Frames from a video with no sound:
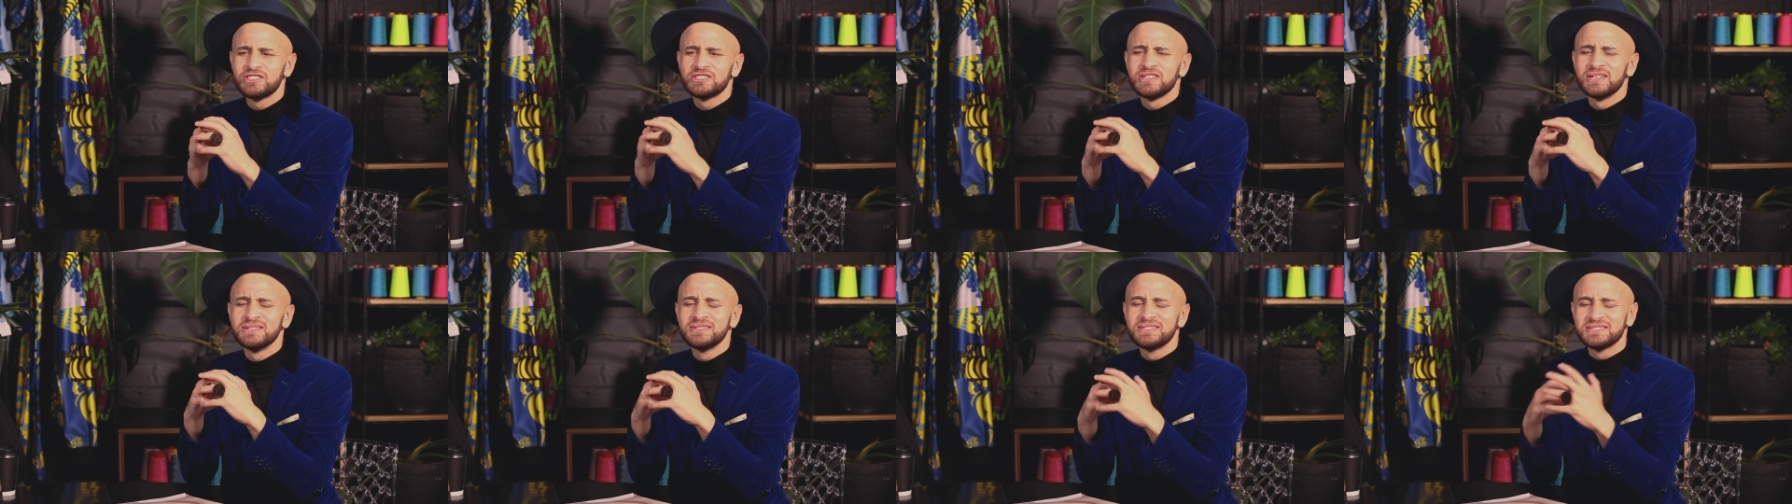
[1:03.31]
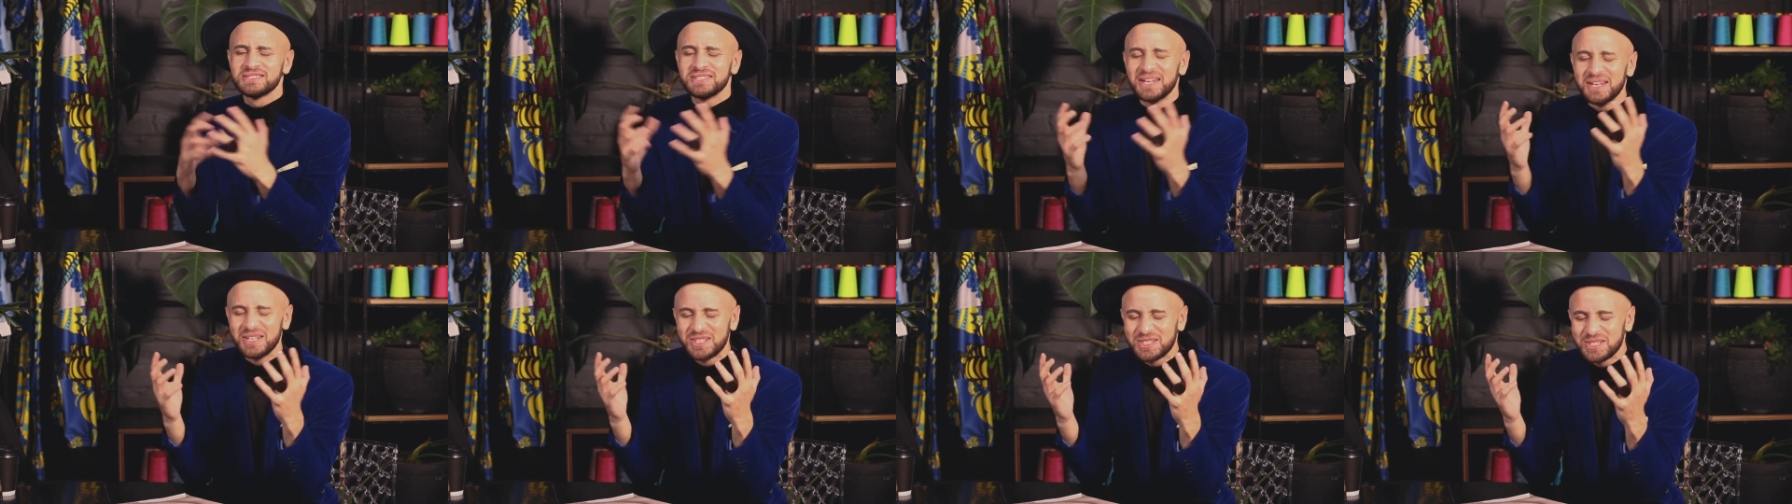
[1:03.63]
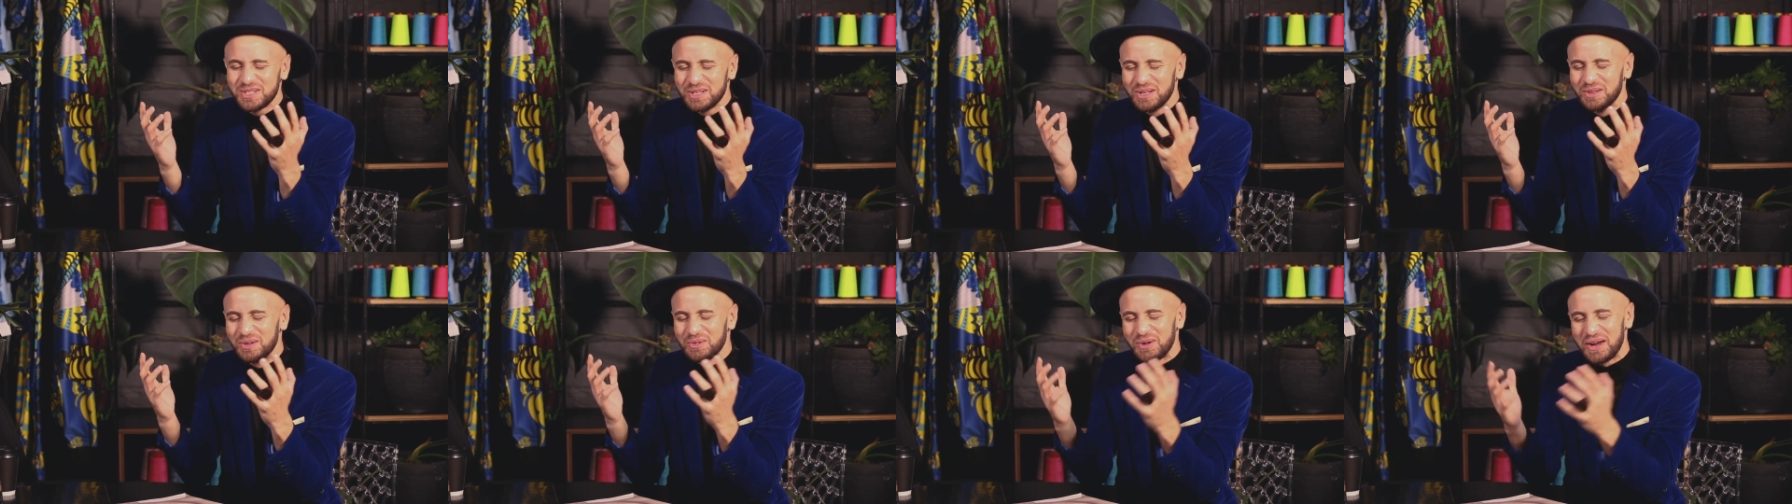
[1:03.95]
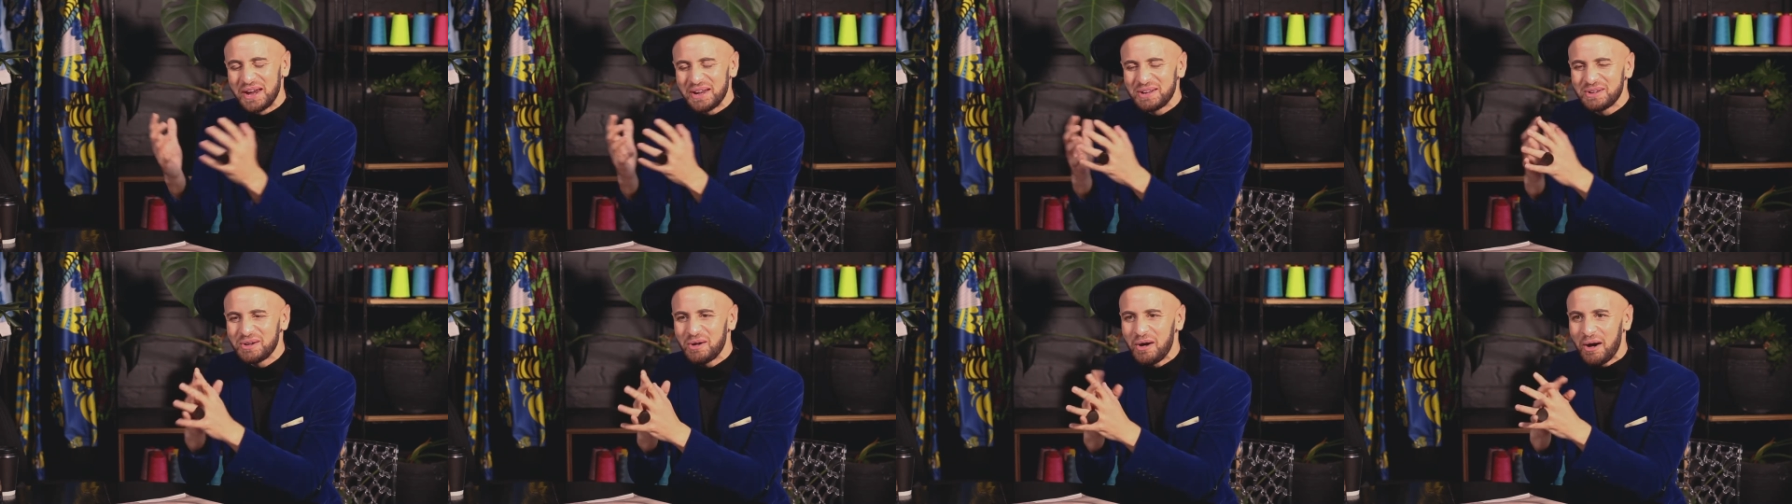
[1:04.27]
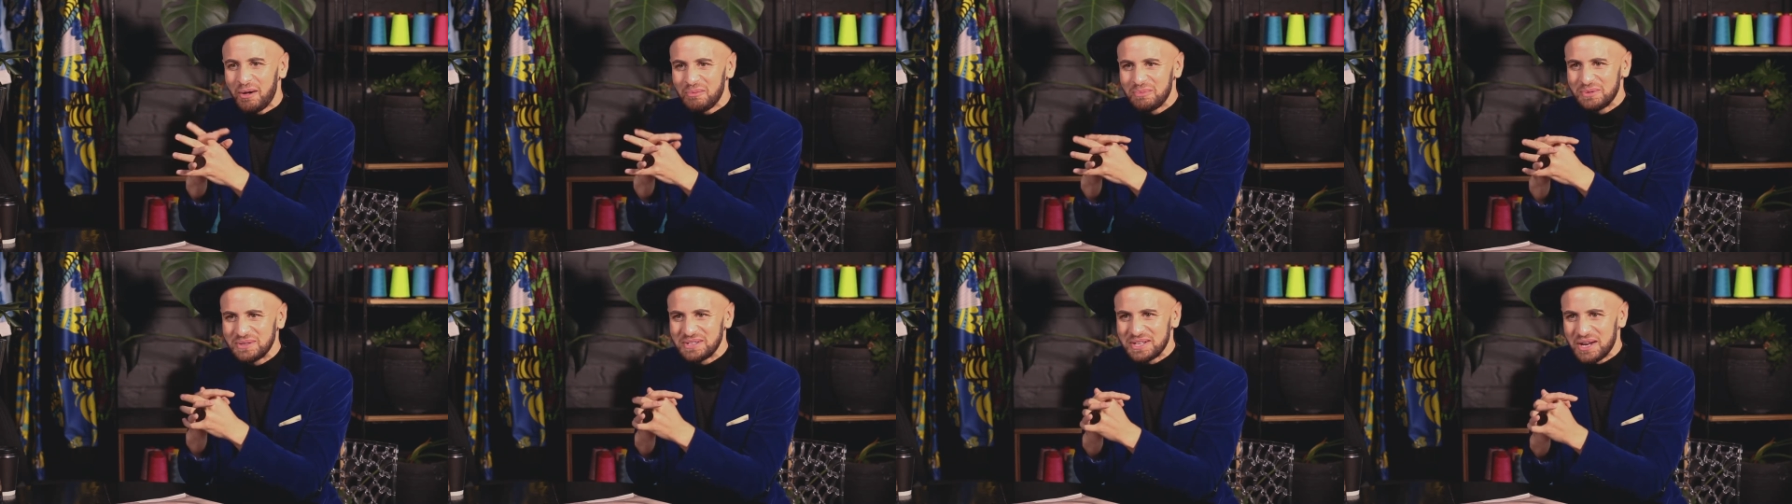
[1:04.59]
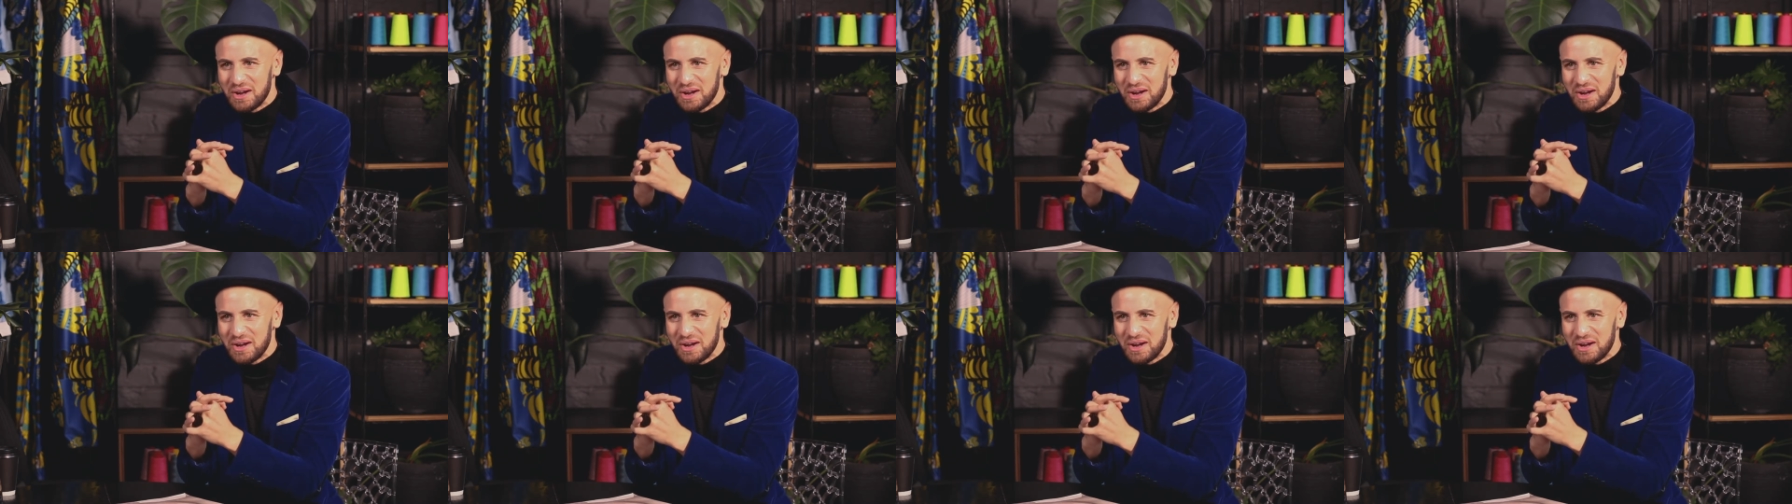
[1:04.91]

sensational red carpet